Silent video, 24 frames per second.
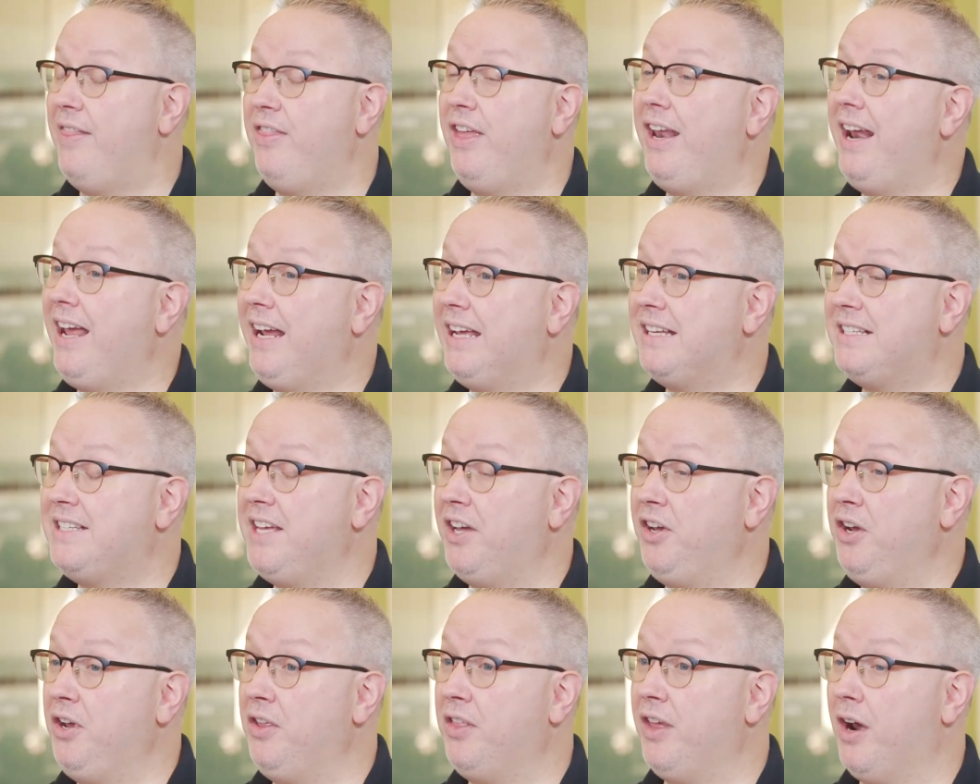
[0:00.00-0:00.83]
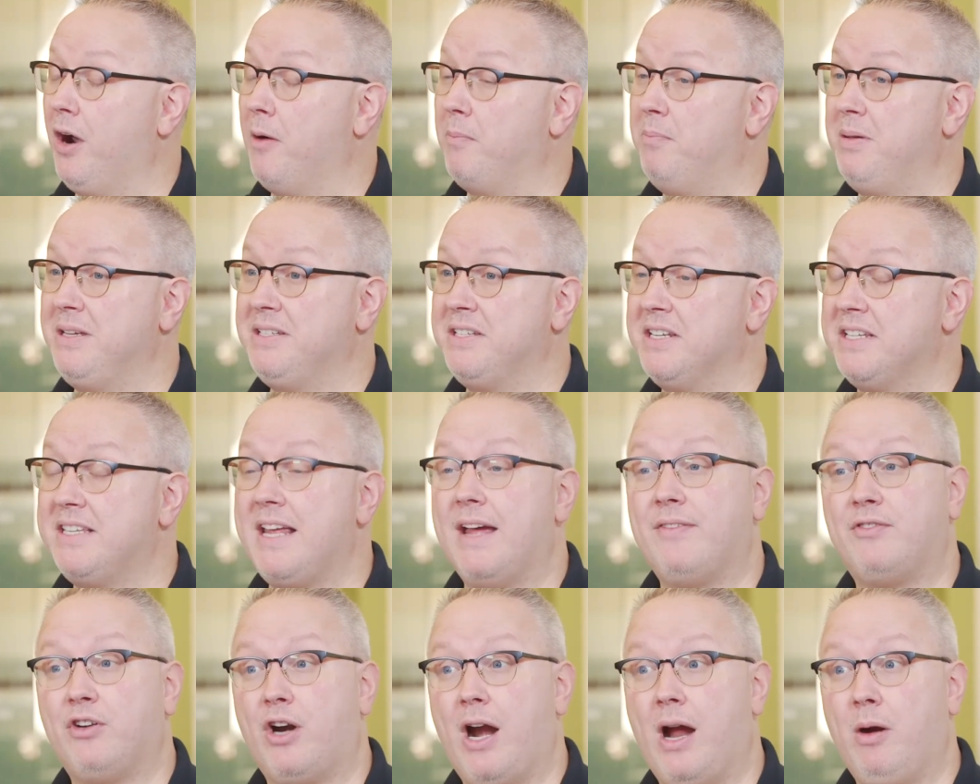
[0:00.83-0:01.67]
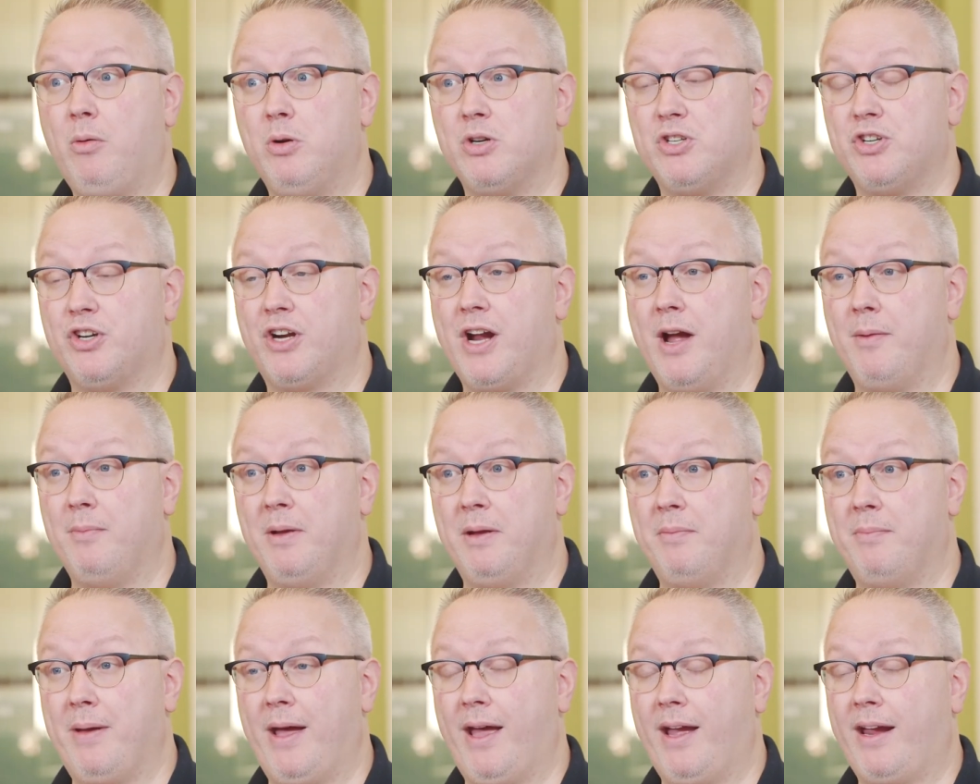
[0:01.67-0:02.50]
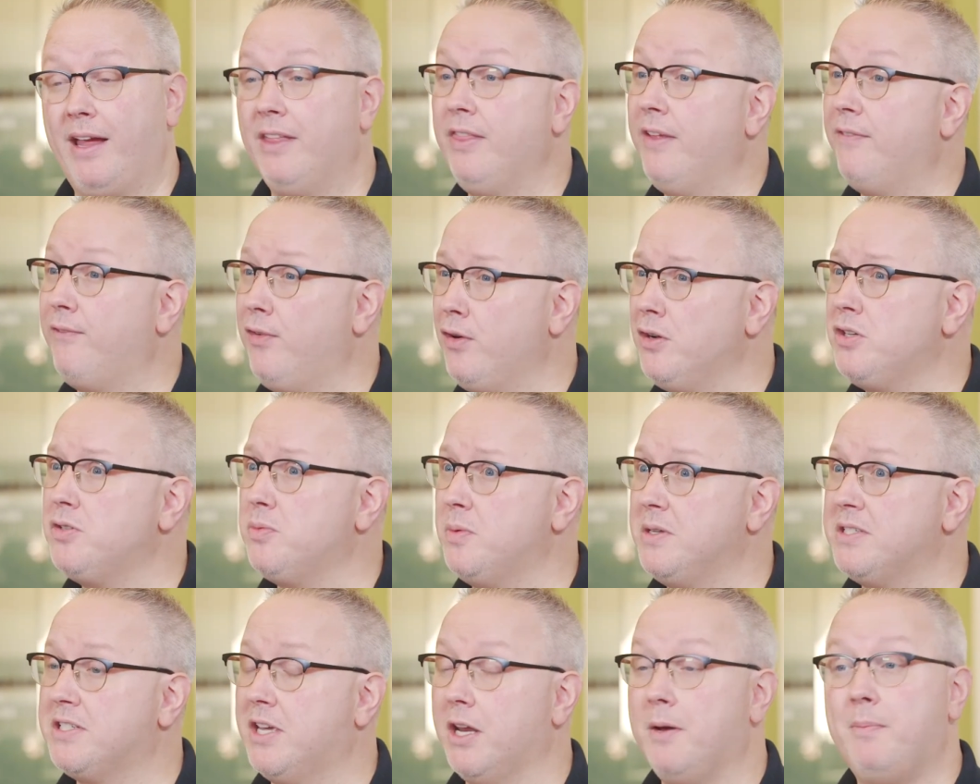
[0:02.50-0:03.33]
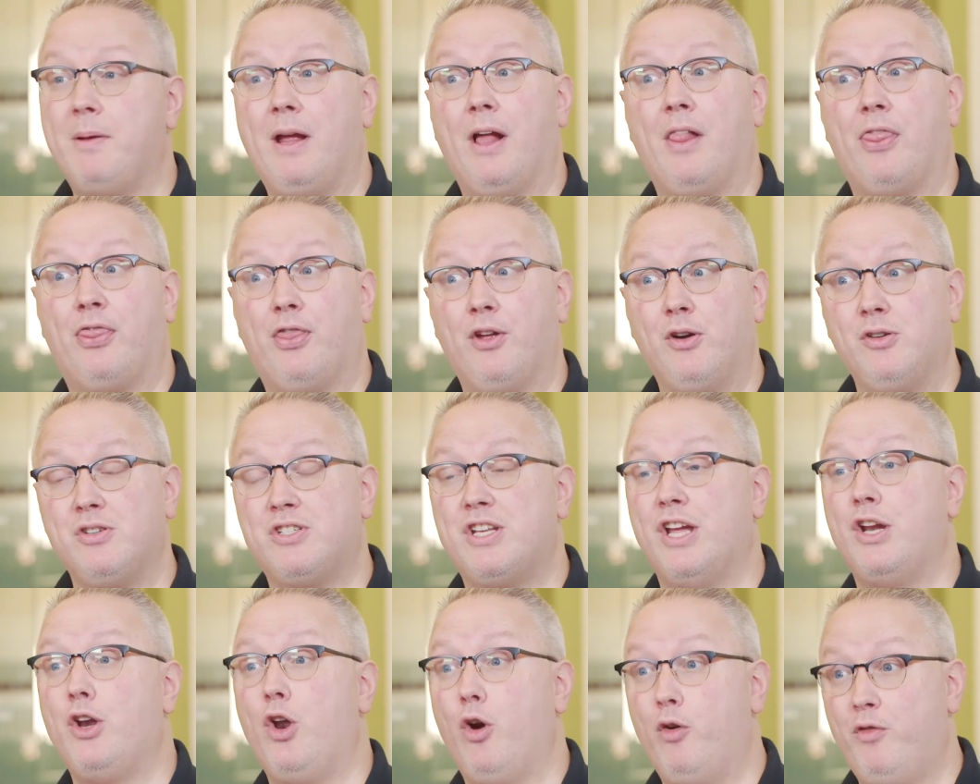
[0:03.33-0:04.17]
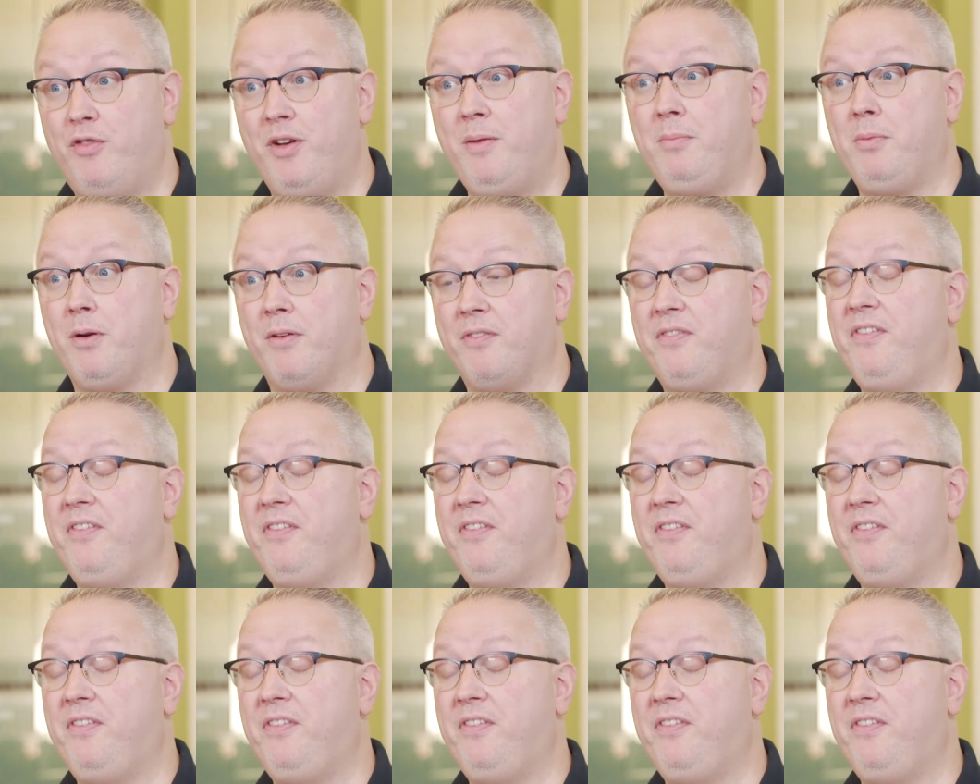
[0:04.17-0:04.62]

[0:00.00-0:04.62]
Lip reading: And then I could tell you that our business after hours are coming back. And the first one's gonna be on Thursday, November